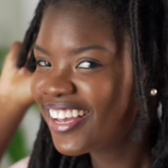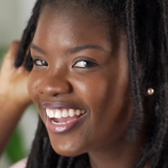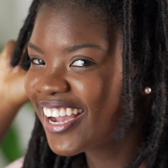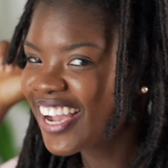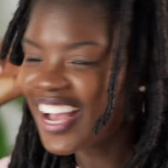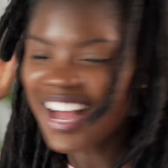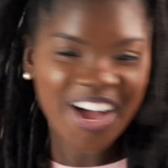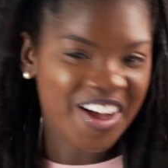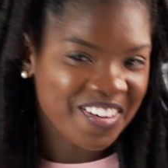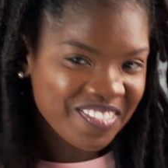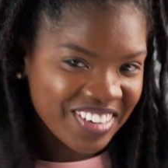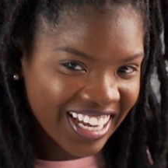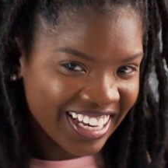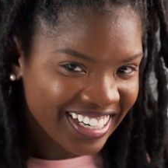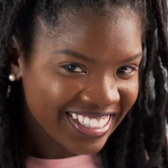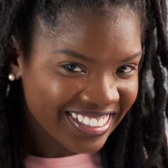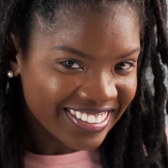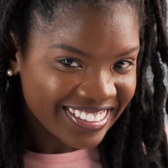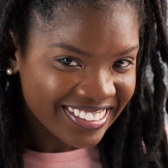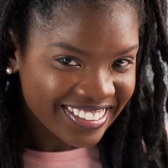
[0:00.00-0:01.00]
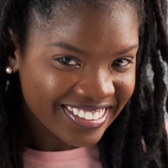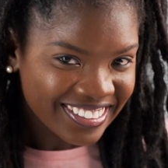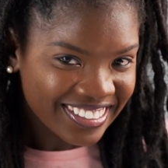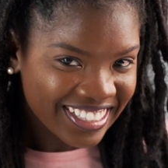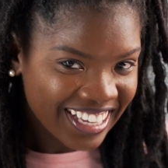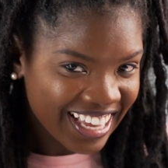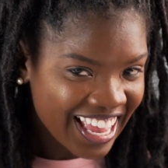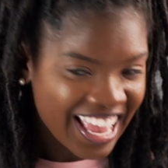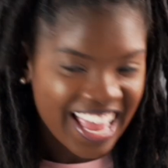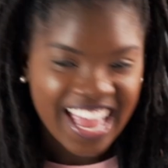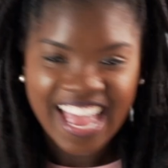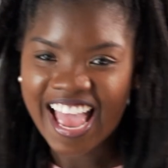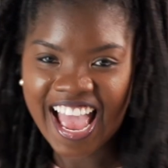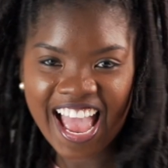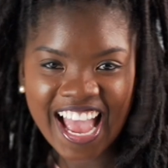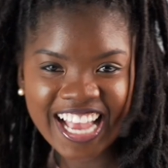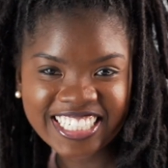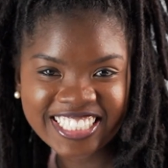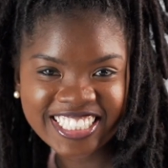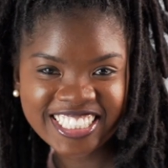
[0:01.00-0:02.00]
comment,
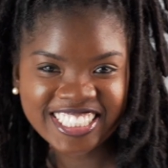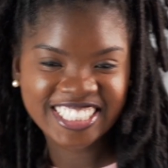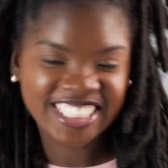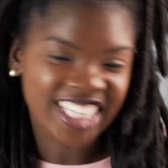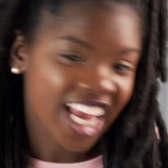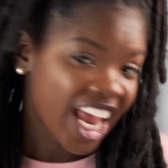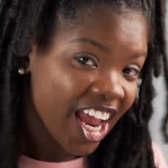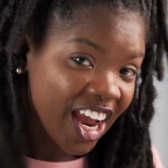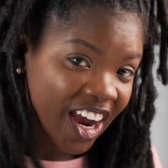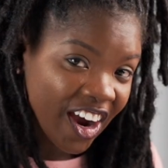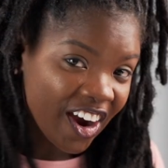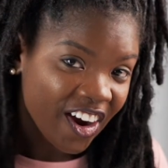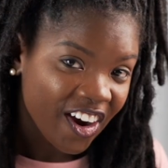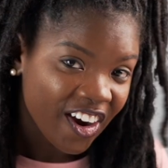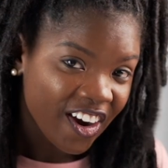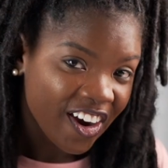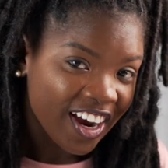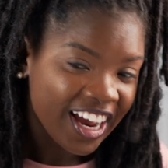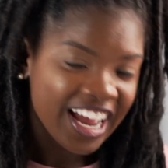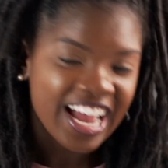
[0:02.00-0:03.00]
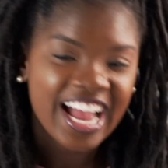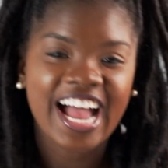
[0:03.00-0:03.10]
share,